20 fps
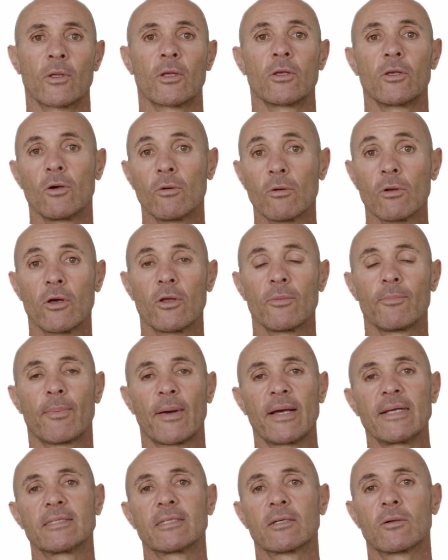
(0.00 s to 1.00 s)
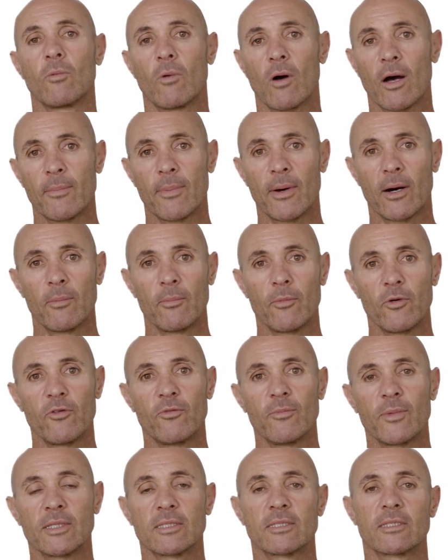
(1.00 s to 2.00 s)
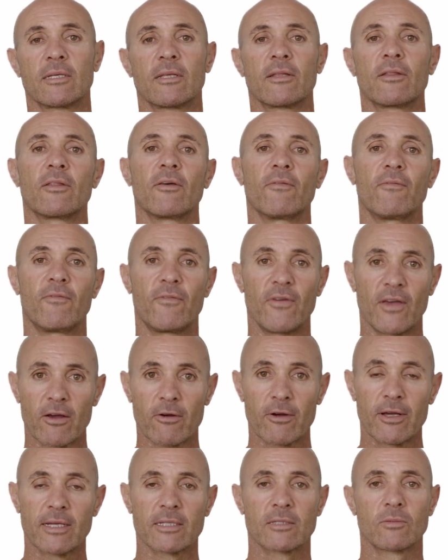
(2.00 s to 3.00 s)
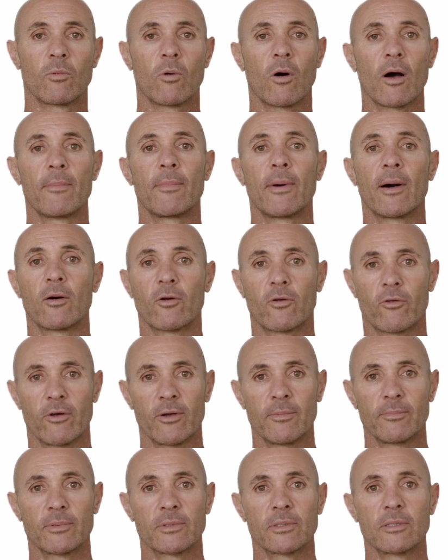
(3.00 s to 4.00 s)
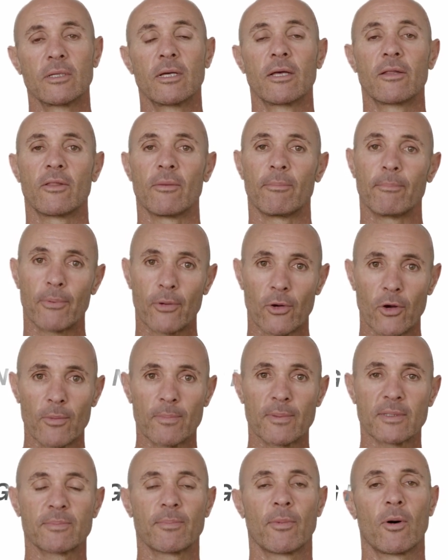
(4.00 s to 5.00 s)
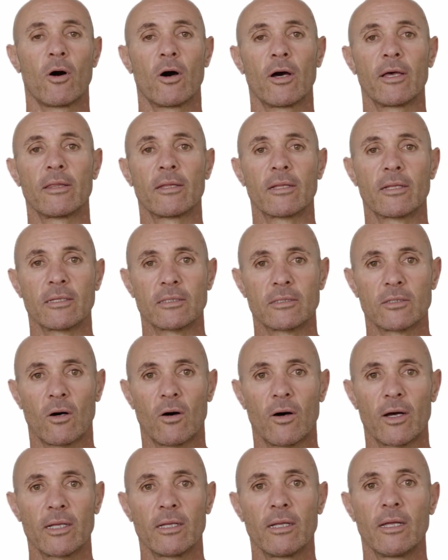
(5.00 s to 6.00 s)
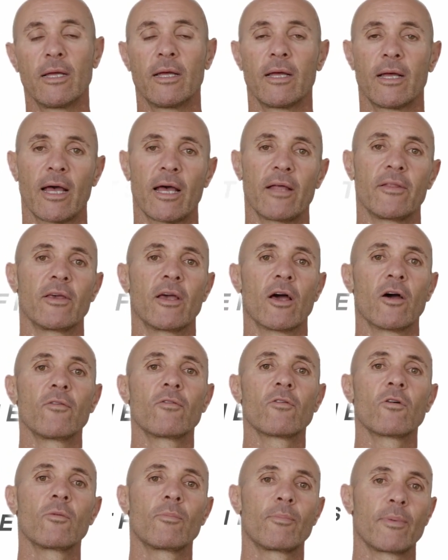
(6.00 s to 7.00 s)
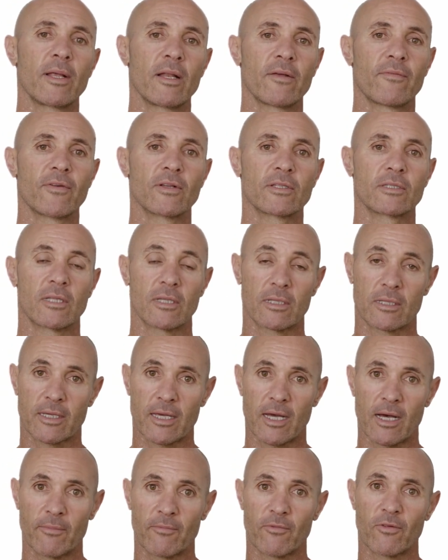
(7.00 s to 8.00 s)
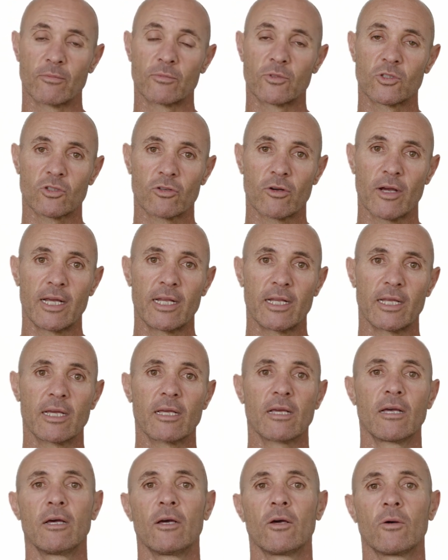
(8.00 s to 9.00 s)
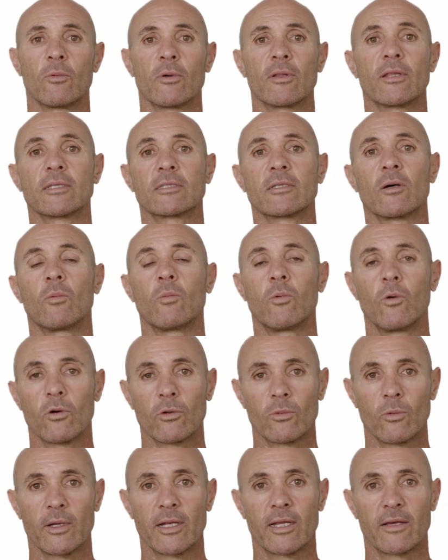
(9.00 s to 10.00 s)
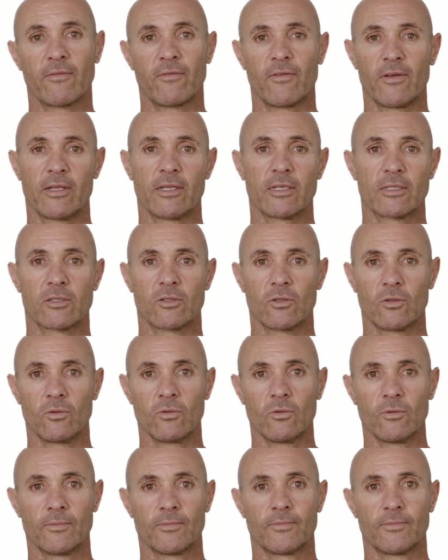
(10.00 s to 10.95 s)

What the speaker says: You'll learn basic YBell movements, the various YBell grips, the purpose behind the design, and the overall benefits that come from training with this award-winning fitness tool.